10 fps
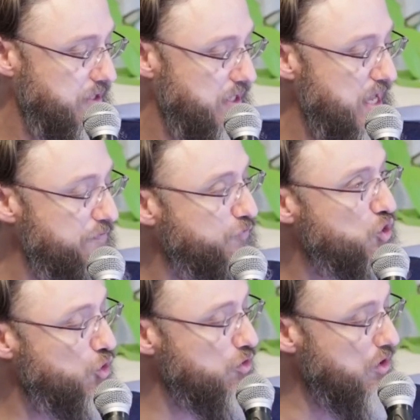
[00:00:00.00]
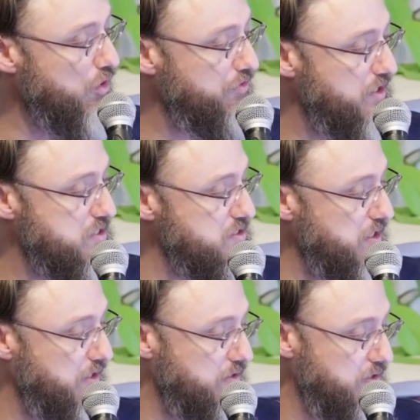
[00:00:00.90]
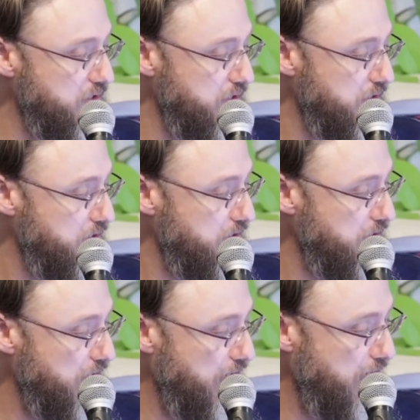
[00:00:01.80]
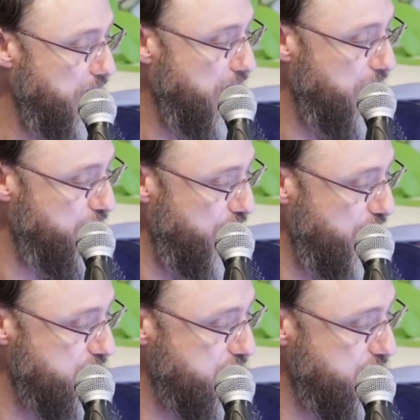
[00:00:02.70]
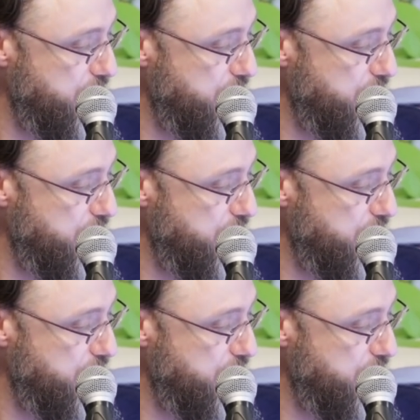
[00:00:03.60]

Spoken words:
If you, Lord, this is in verse